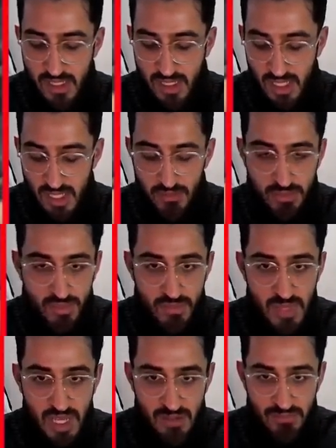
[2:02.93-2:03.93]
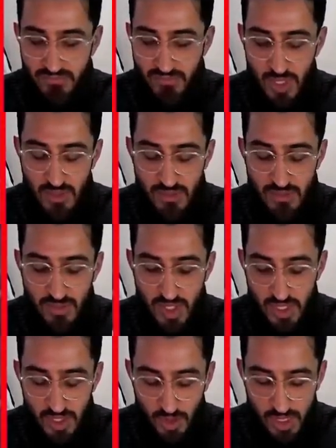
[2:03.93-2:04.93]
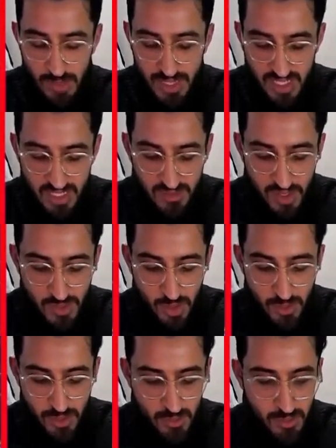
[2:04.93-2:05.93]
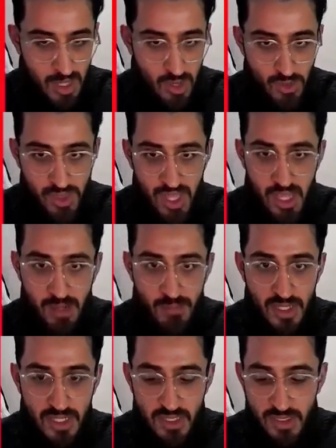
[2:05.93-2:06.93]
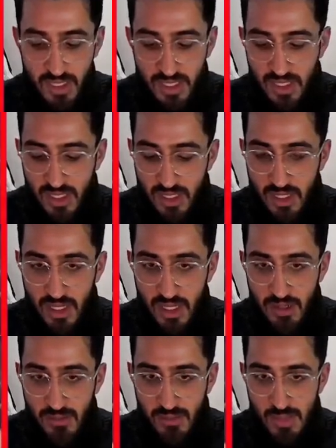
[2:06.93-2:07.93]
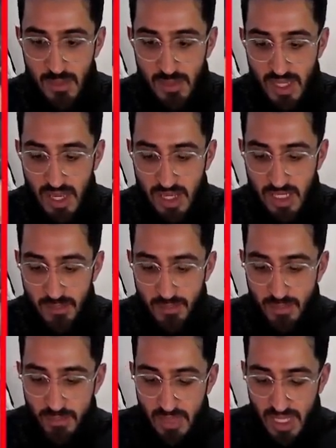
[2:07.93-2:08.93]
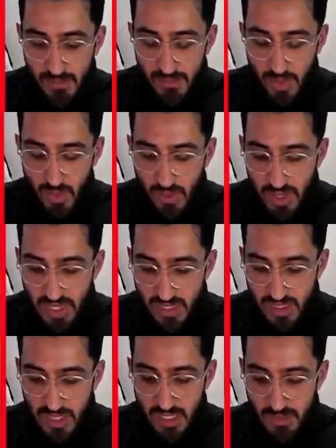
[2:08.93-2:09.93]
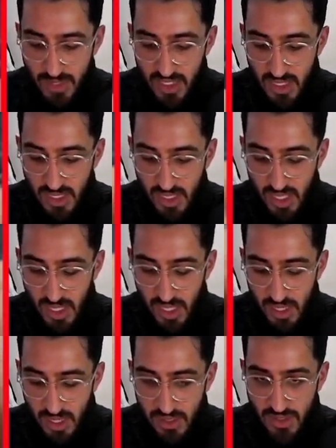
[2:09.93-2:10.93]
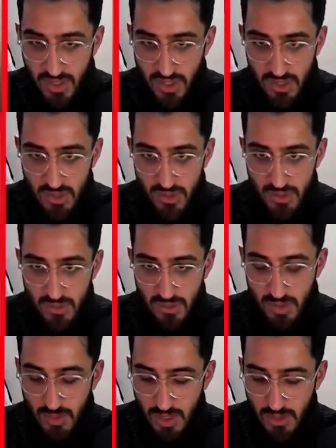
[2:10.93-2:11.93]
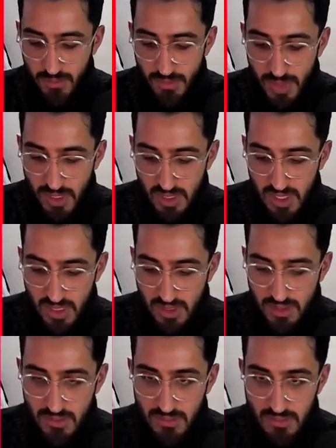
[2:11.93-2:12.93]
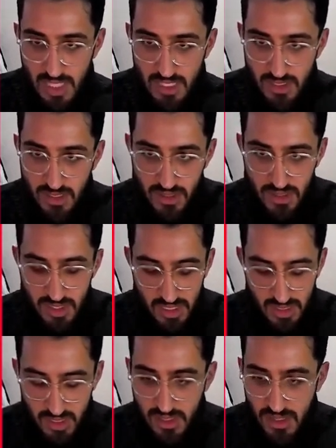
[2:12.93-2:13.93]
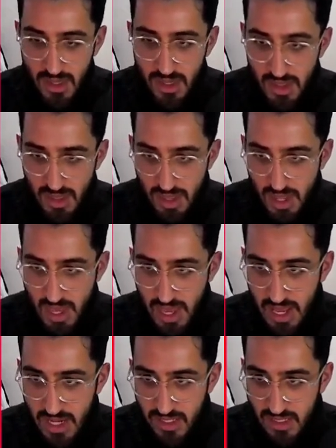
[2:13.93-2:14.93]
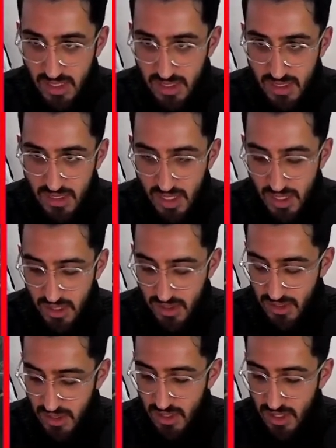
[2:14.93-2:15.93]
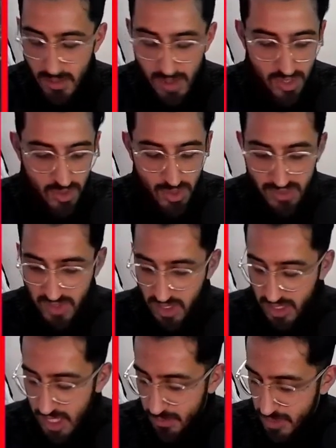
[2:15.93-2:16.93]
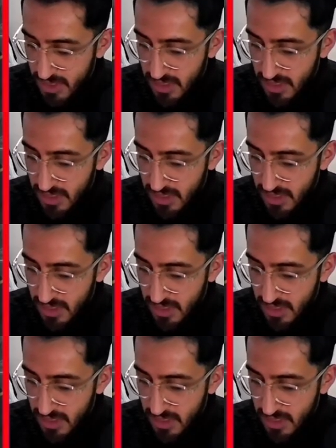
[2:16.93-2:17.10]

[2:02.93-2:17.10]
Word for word: see. Well, certainly not going to make a difference. We're opening up the whole thing, but uh, maybe add a bit more excitement in here. So I want to put, let's just stick this there. Let's stick this. Um, I don't know why I've done that, but